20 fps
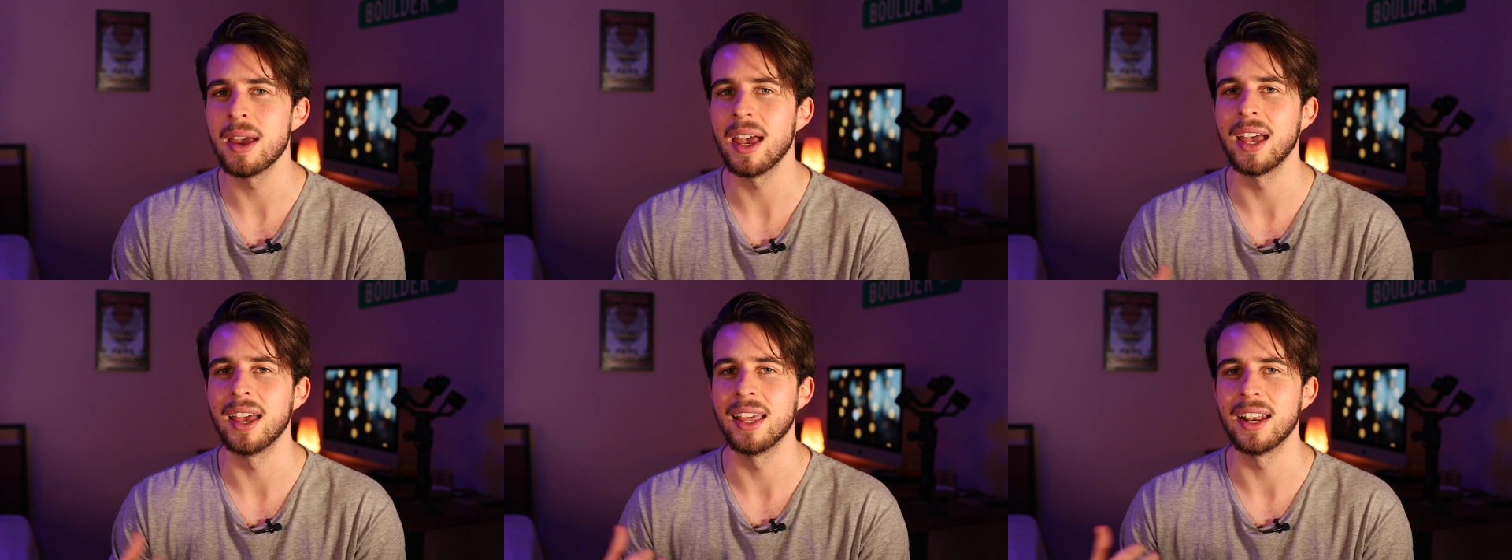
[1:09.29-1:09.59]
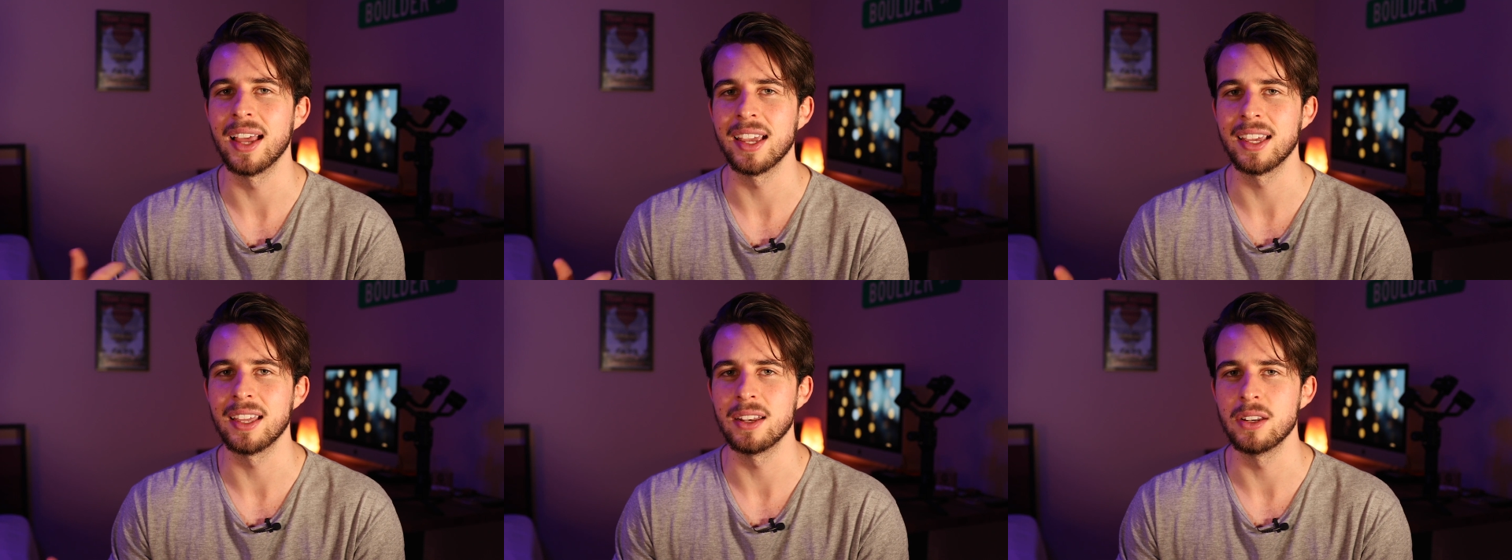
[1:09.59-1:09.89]
and
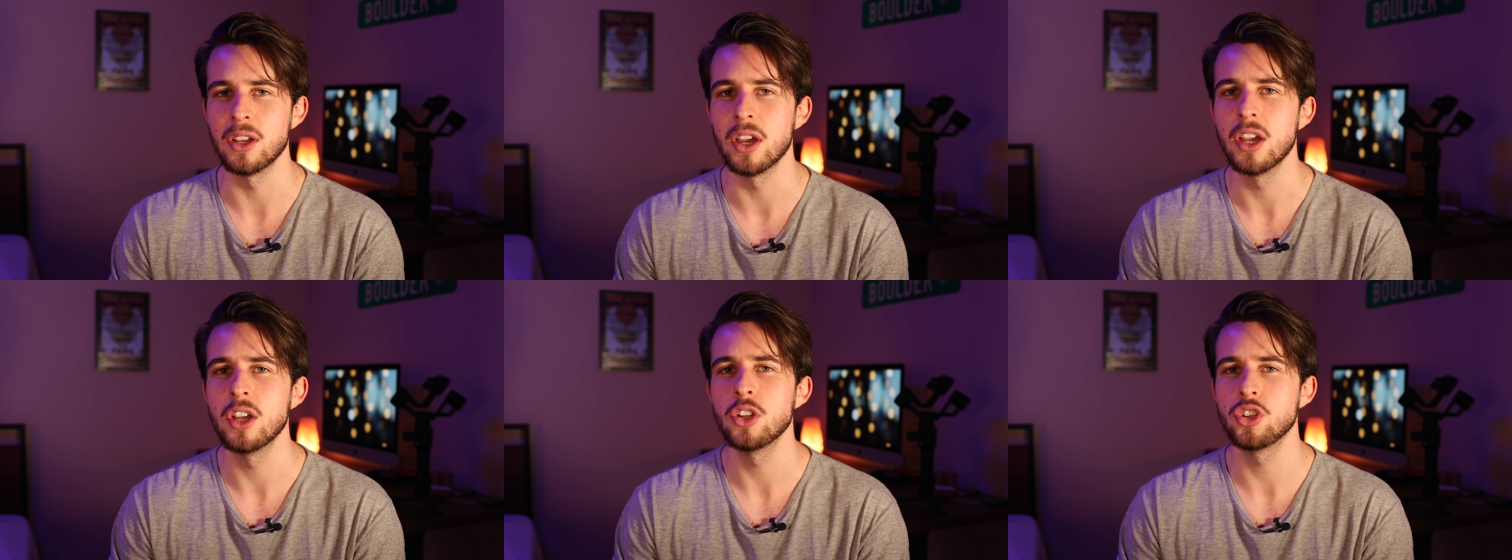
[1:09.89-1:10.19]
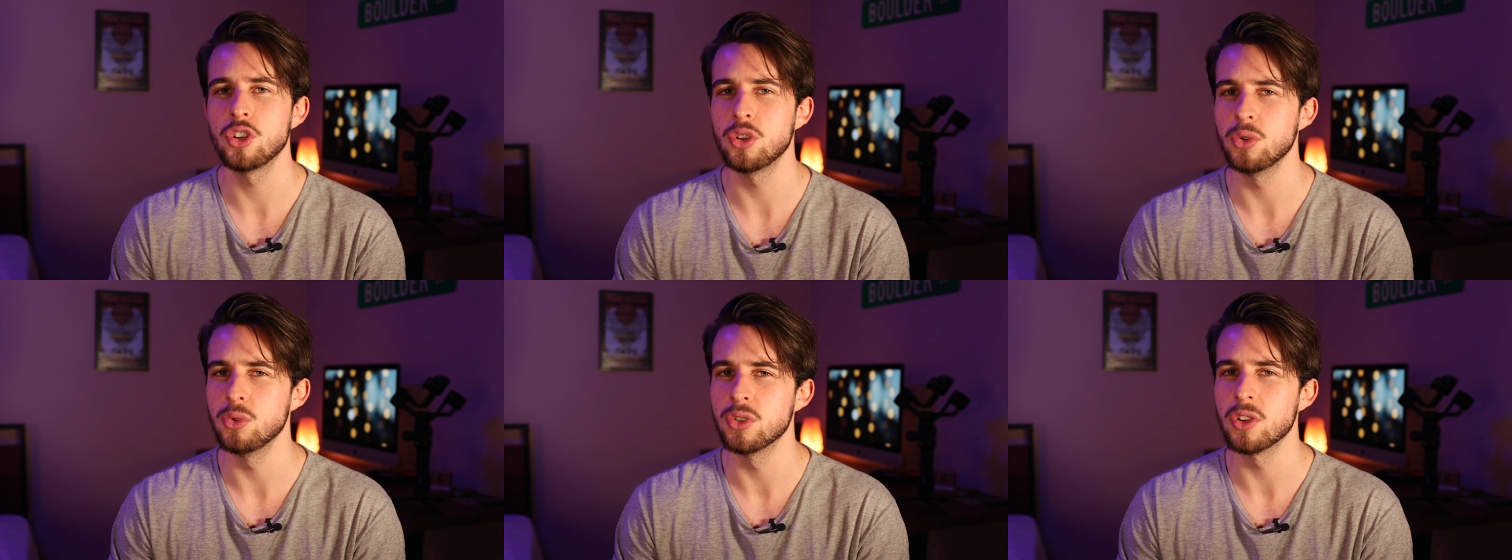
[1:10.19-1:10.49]
I can
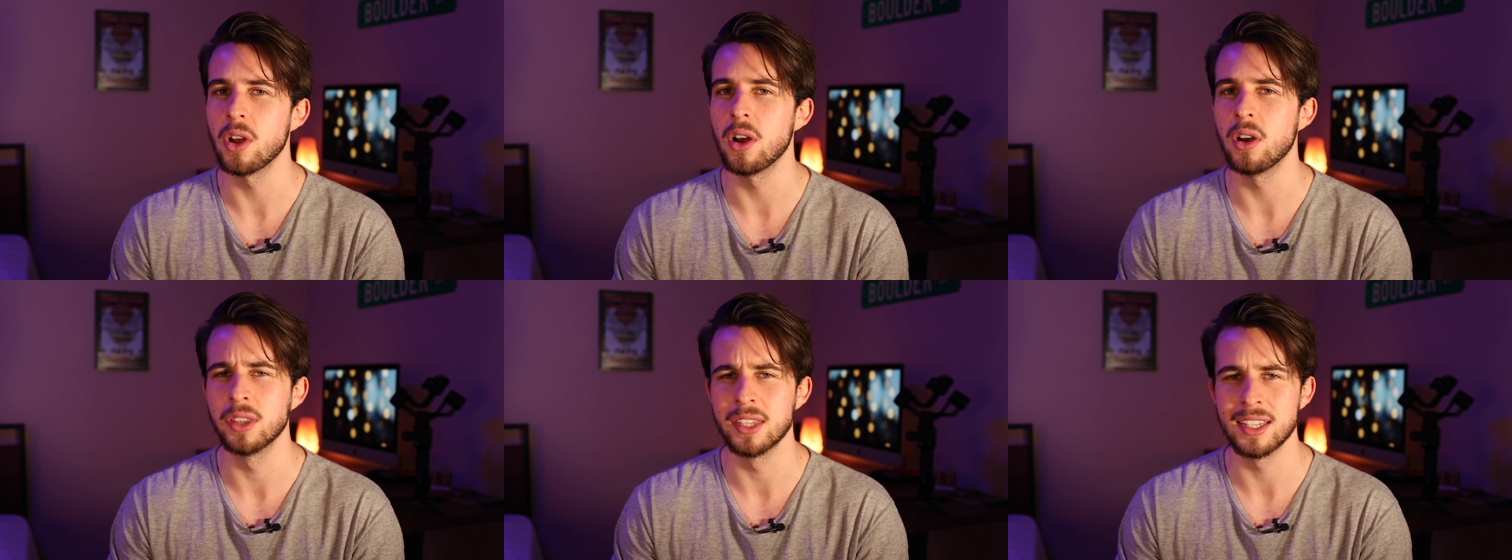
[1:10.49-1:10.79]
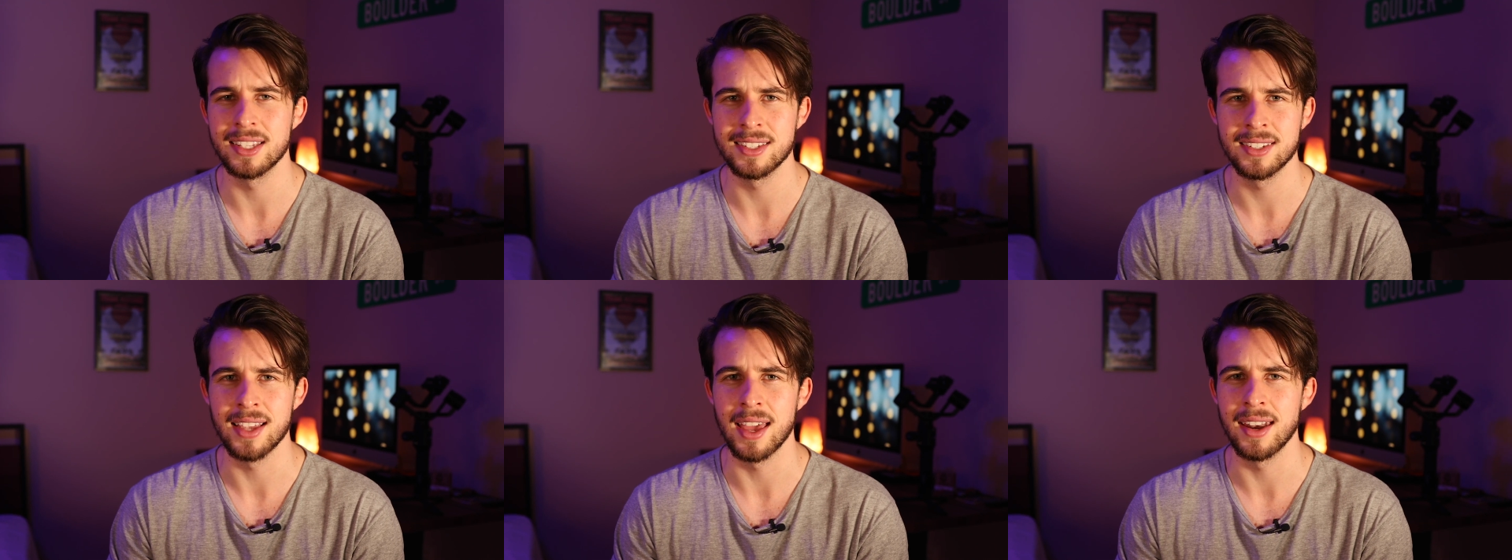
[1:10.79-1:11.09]
choose all
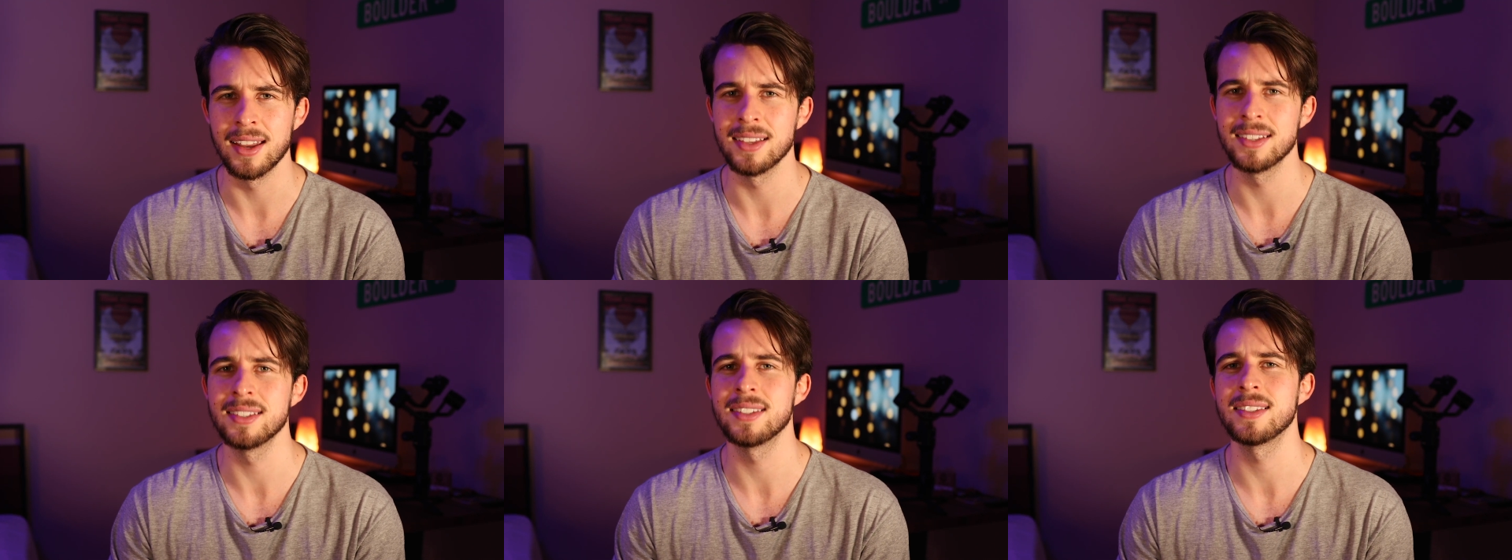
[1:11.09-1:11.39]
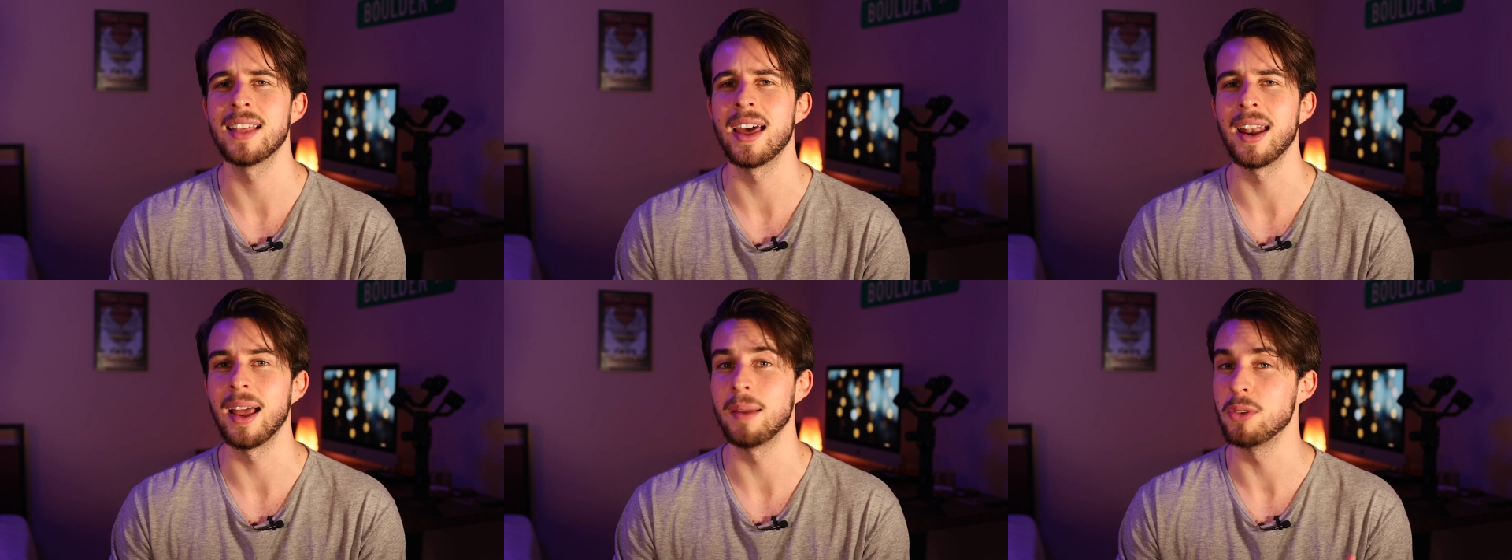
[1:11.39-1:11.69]
the
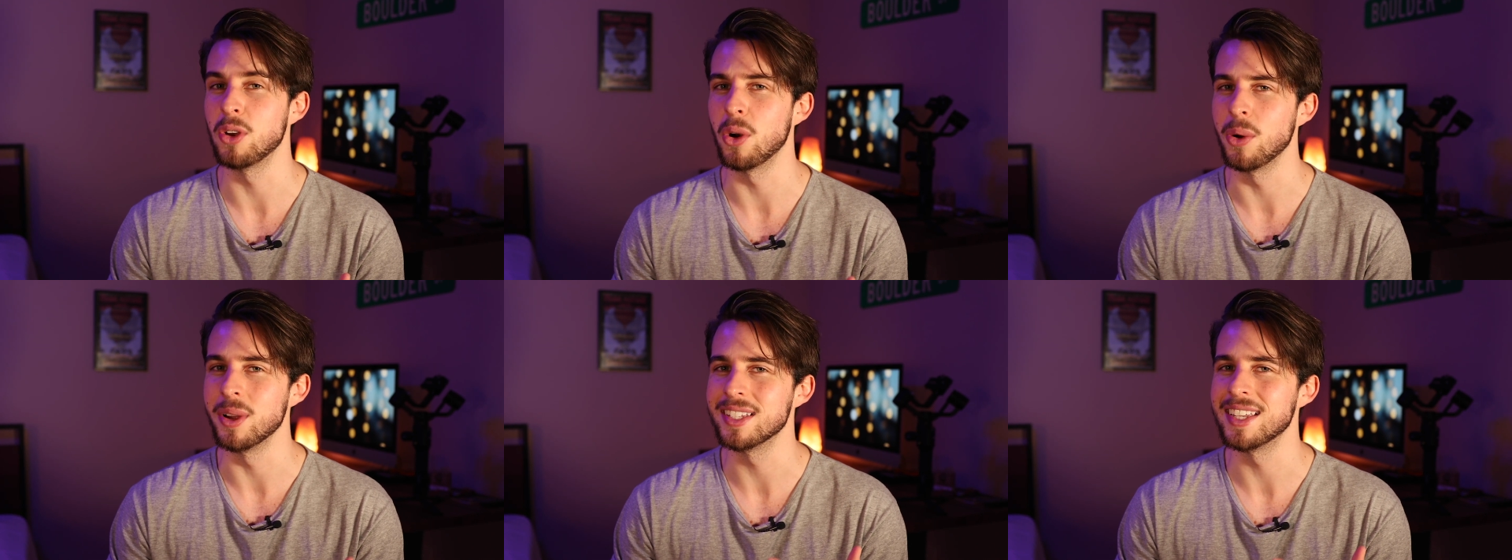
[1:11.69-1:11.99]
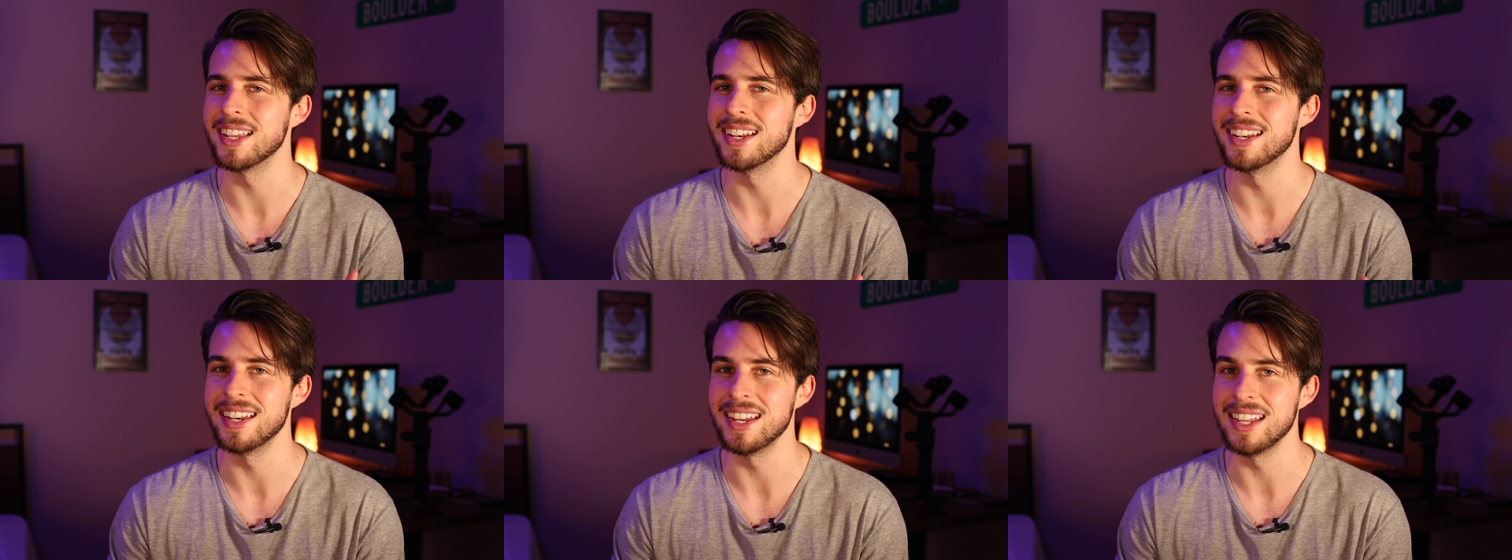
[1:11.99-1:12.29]
settings that I'm going
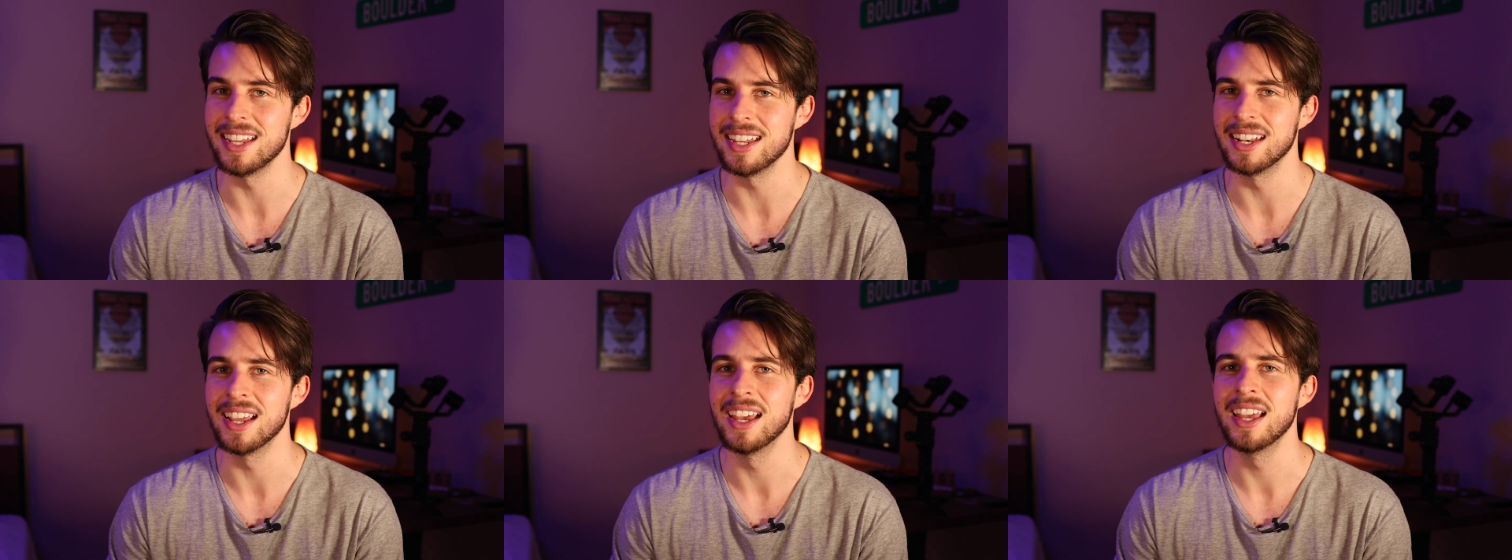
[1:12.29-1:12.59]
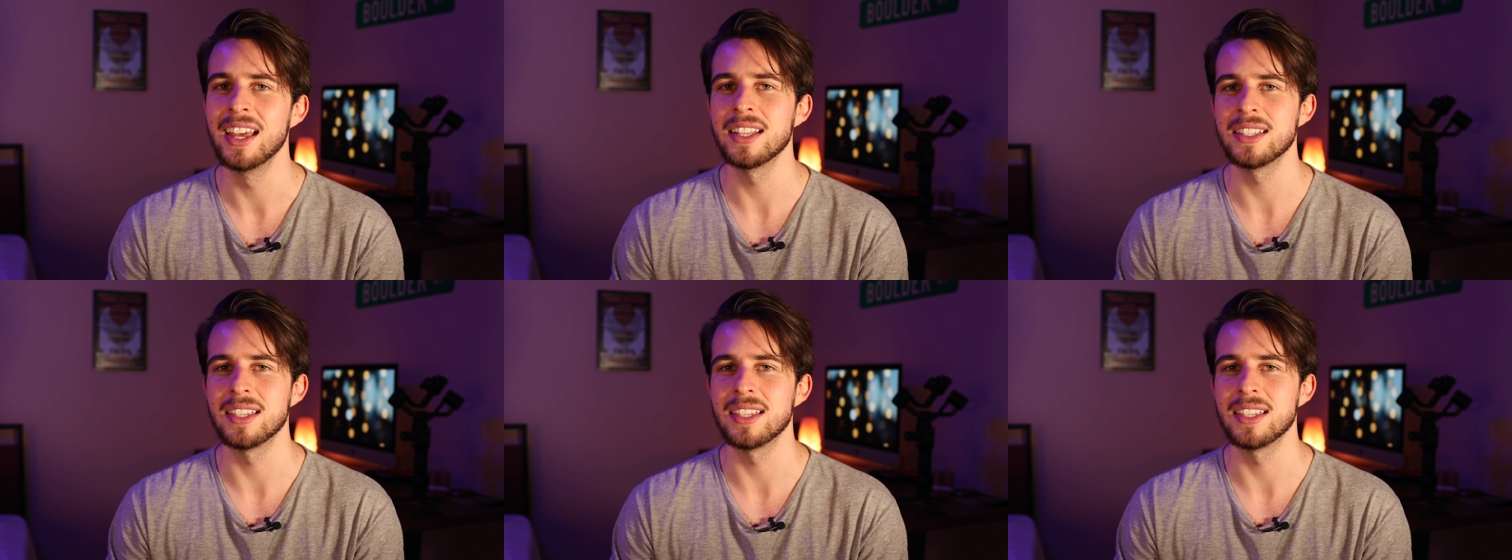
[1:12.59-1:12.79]
to need